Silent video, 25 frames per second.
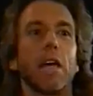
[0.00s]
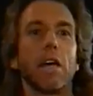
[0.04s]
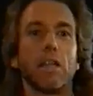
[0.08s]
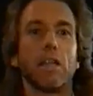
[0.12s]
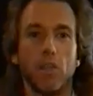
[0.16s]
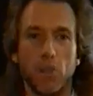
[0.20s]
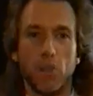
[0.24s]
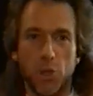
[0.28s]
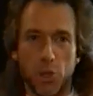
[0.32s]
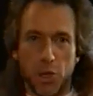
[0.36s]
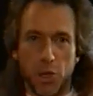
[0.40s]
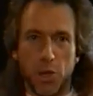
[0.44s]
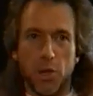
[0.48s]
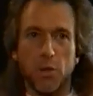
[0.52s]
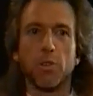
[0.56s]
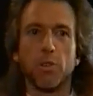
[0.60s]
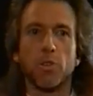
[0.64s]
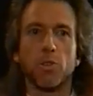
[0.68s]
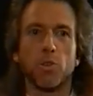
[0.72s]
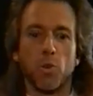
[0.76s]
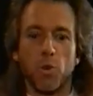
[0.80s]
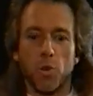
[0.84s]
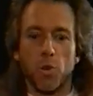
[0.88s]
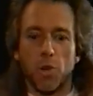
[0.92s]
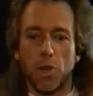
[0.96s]
And he shared
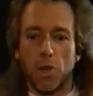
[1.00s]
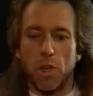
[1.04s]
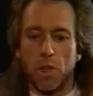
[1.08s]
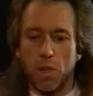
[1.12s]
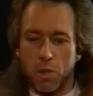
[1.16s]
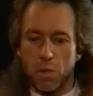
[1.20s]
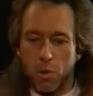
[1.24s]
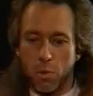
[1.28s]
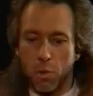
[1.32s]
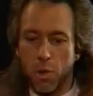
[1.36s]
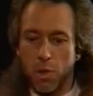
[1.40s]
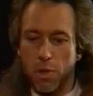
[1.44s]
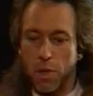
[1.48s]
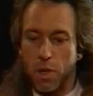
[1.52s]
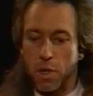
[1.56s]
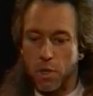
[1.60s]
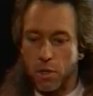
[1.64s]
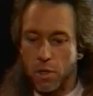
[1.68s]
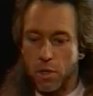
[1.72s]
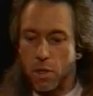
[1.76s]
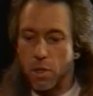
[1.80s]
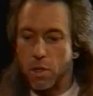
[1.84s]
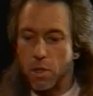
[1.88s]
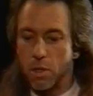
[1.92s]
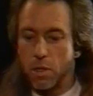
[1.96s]
this story with
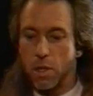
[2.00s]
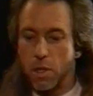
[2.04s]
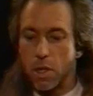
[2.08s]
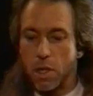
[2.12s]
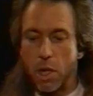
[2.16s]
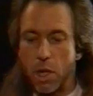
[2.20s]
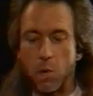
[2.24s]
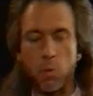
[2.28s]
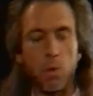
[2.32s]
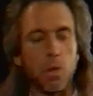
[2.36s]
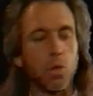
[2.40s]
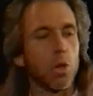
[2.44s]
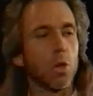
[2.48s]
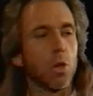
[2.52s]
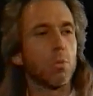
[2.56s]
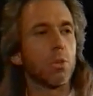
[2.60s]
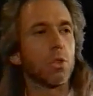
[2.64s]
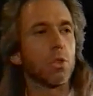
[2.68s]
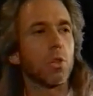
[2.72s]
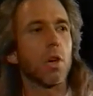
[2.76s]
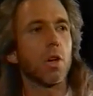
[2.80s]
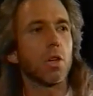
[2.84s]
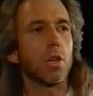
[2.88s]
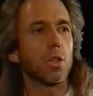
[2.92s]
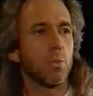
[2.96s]
us. And he said, I went home
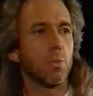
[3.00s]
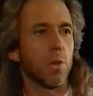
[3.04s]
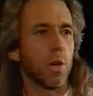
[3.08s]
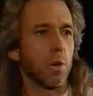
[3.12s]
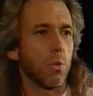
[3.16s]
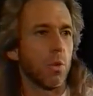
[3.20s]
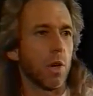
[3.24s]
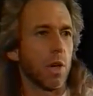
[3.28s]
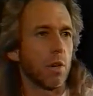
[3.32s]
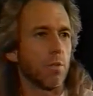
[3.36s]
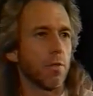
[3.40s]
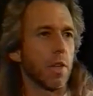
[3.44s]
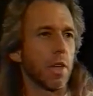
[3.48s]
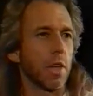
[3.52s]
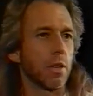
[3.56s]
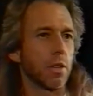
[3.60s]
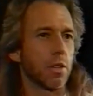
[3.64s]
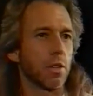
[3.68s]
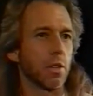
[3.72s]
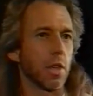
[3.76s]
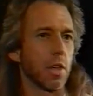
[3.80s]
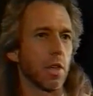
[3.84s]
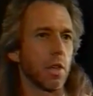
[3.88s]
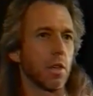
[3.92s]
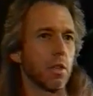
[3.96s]
and talked to my wife
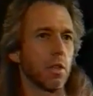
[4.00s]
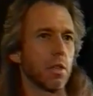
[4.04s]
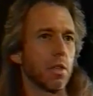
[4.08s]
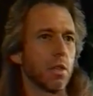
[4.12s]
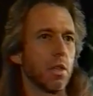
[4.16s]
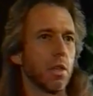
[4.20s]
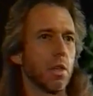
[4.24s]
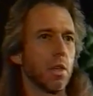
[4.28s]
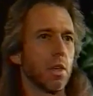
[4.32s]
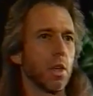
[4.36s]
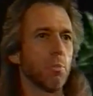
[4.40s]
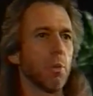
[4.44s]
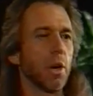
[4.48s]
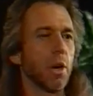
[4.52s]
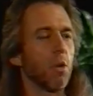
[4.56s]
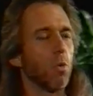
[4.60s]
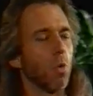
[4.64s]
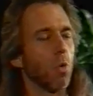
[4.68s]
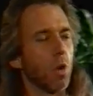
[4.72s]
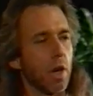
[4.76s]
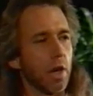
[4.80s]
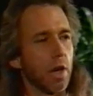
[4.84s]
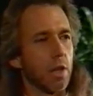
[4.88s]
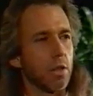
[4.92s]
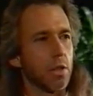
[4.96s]
last night about
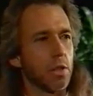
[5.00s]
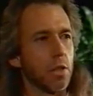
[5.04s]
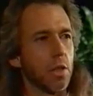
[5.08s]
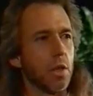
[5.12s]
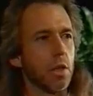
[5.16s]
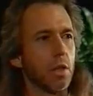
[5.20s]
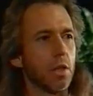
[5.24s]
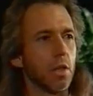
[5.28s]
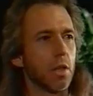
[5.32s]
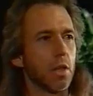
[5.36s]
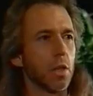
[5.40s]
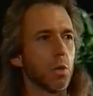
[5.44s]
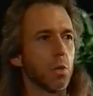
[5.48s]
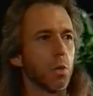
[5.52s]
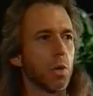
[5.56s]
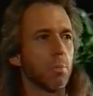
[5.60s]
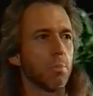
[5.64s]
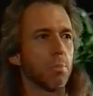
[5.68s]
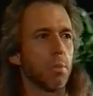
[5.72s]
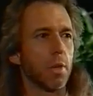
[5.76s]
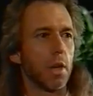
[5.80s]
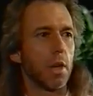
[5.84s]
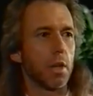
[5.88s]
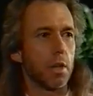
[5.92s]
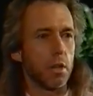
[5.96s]
what I'd seen here. We
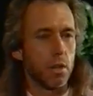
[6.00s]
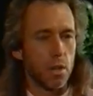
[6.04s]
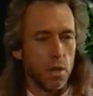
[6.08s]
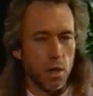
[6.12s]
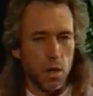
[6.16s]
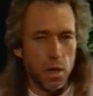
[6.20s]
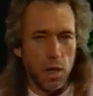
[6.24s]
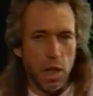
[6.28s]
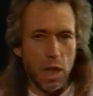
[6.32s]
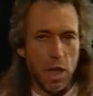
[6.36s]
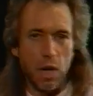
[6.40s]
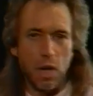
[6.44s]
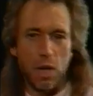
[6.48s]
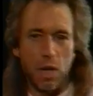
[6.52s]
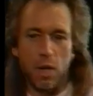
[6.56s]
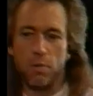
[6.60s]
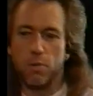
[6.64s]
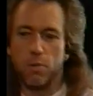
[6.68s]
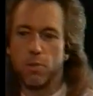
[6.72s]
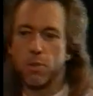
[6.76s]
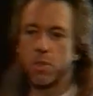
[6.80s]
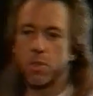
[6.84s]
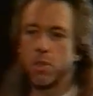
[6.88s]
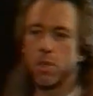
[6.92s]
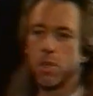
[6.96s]
applied it in our
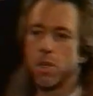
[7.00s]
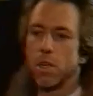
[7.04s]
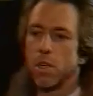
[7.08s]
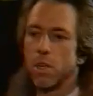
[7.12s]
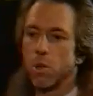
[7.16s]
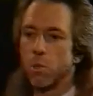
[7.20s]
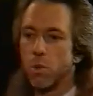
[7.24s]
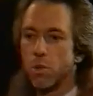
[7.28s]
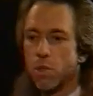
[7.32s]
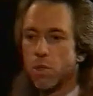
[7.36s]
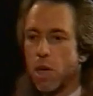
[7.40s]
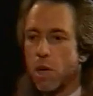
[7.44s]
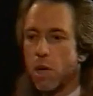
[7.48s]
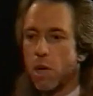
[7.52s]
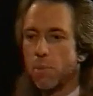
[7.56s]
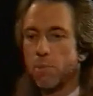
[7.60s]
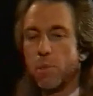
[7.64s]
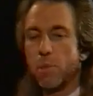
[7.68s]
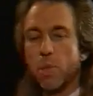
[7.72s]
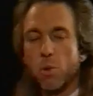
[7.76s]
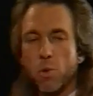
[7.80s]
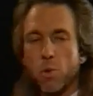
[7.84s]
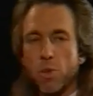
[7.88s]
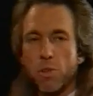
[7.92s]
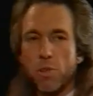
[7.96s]
lives and what's
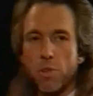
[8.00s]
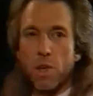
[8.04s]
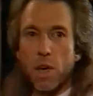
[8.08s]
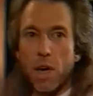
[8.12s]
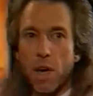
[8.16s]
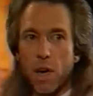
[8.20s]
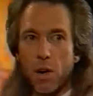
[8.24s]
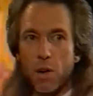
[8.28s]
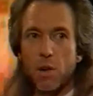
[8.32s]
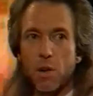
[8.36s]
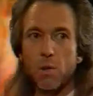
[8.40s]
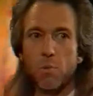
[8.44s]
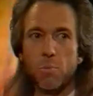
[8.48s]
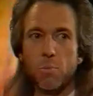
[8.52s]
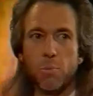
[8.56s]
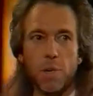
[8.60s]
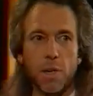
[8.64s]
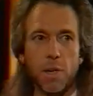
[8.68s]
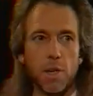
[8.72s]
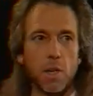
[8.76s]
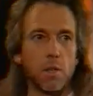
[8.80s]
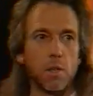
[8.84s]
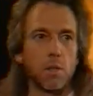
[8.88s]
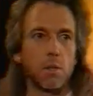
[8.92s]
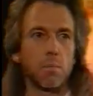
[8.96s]
happening with our
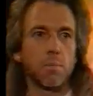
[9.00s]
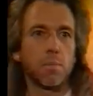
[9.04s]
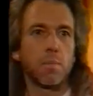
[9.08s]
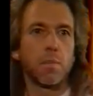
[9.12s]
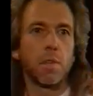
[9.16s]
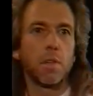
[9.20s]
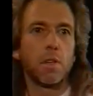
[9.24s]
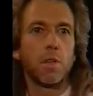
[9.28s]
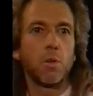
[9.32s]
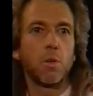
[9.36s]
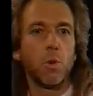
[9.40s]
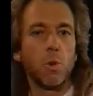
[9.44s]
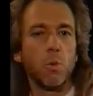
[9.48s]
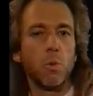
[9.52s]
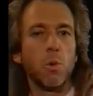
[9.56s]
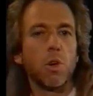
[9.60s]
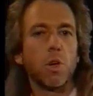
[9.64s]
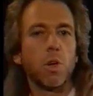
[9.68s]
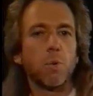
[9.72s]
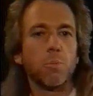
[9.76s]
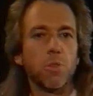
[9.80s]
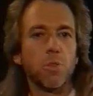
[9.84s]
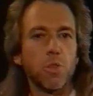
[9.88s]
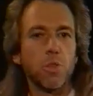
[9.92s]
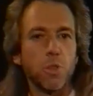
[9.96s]
pet. We
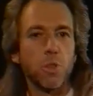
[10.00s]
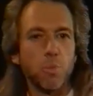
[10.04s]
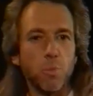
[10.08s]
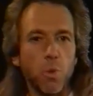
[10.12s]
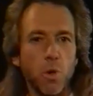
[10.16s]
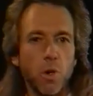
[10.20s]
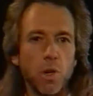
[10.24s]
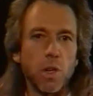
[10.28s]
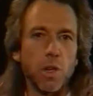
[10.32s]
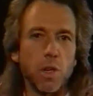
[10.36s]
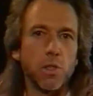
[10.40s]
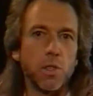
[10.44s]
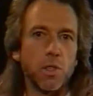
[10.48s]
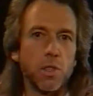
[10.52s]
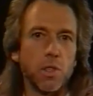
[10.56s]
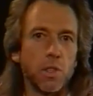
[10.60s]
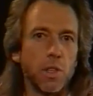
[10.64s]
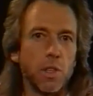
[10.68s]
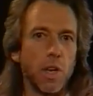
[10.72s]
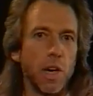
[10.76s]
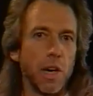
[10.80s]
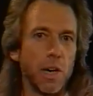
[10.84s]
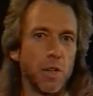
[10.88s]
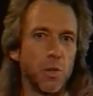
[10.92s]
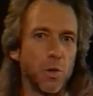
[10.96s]
woke up this morning and she
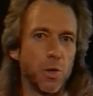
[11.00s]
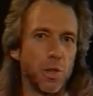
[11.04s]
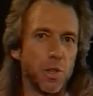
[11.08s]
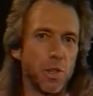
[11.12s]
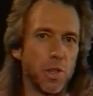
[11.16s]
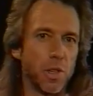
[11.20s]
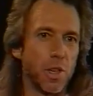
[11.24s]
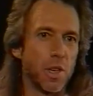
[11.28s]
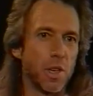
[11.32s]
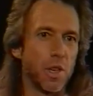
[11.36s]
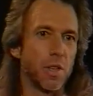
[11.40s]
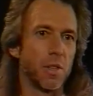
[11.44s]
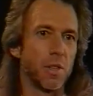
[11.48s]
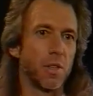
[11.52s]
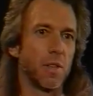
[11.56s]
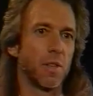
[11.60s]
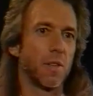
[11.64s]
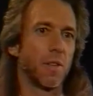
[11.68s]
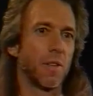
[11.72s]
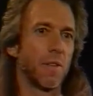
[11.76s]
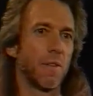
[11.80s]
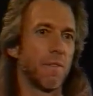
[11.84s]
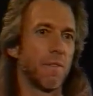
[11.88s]
had died during the night.